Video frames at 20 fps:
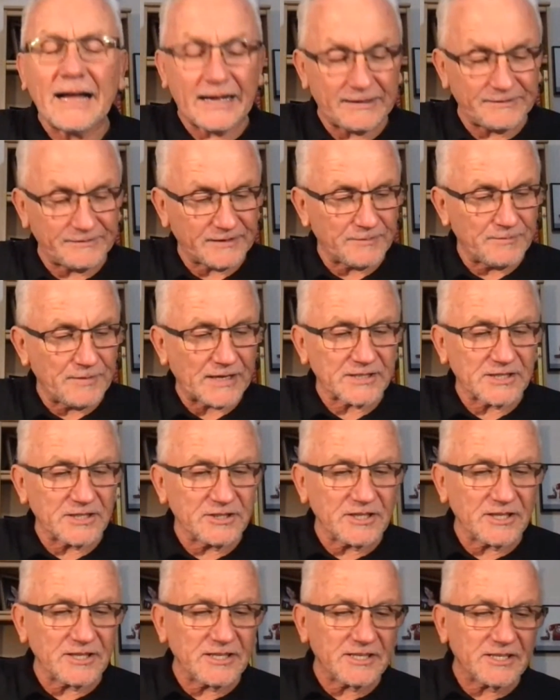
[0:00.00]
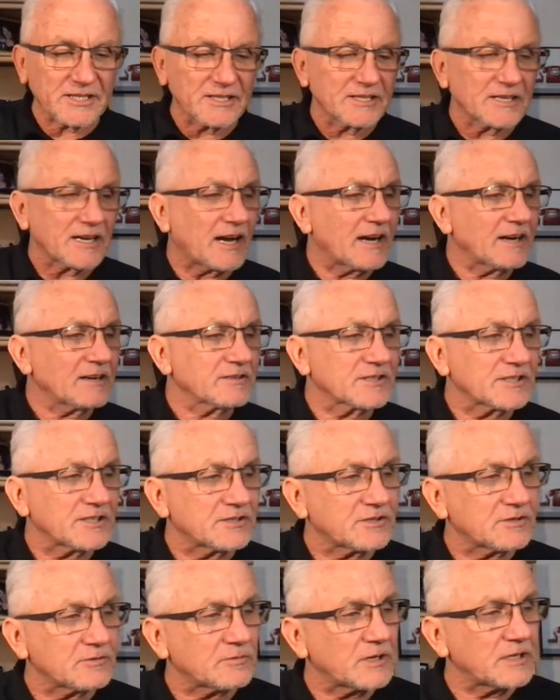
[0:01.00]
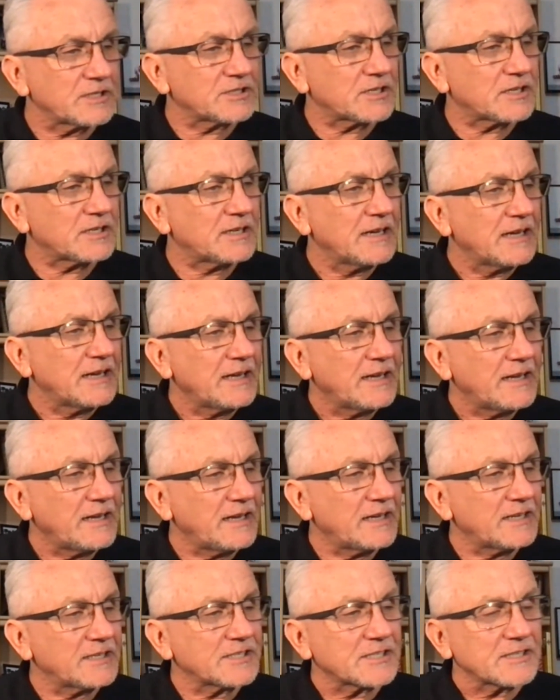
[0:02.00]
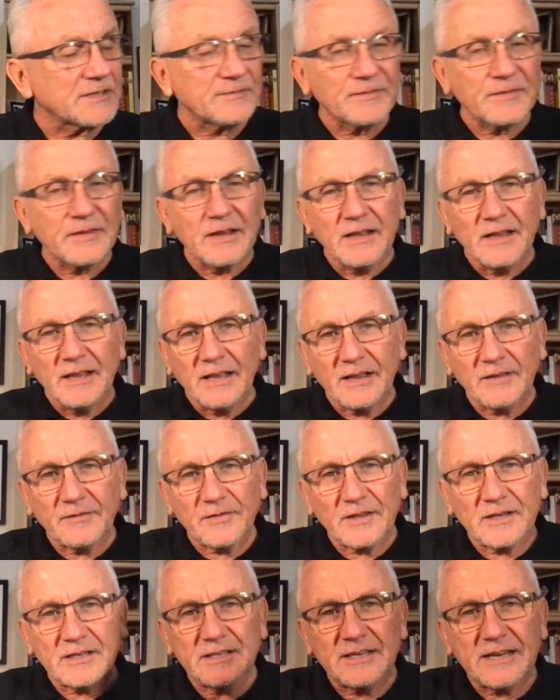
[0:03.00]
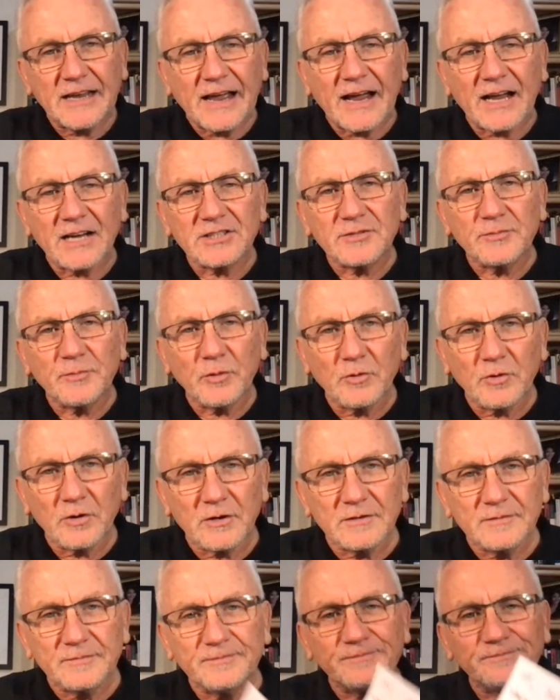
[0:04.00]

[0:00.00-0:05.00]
The message of this entire situation is if the dashboard